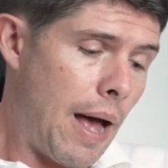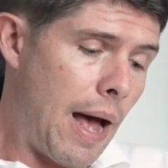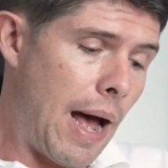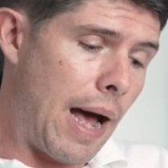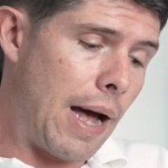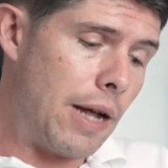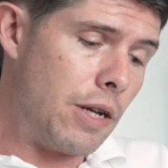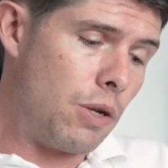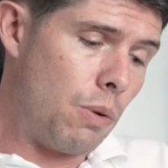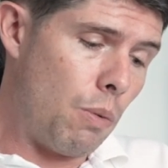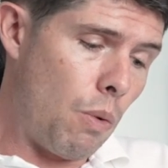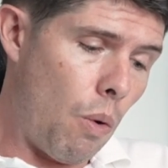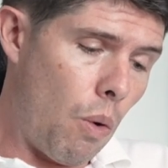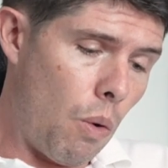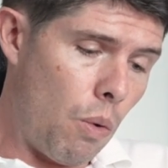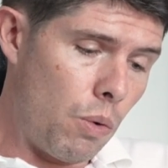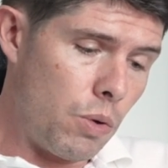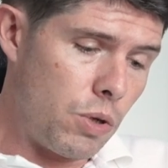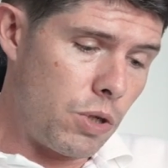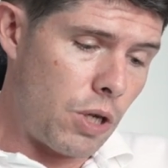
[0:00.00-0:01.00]
And you will
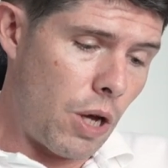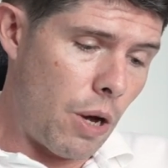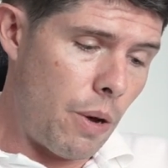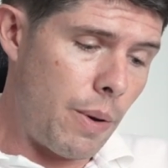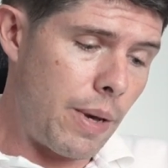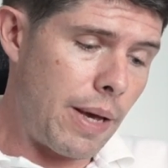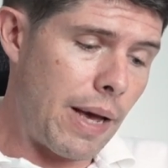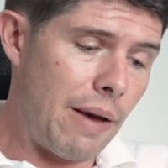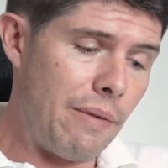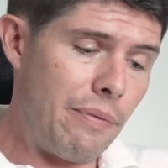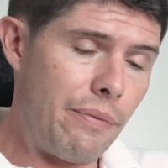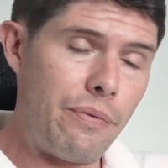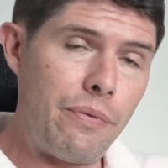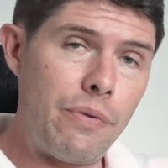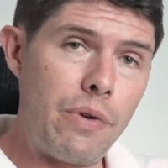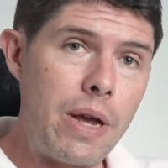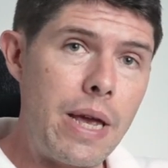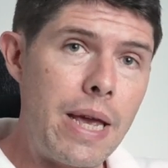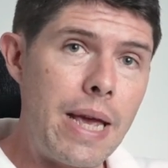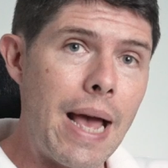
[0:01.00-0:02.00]
also get
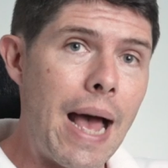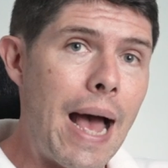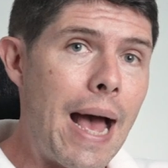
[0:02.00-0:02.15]
free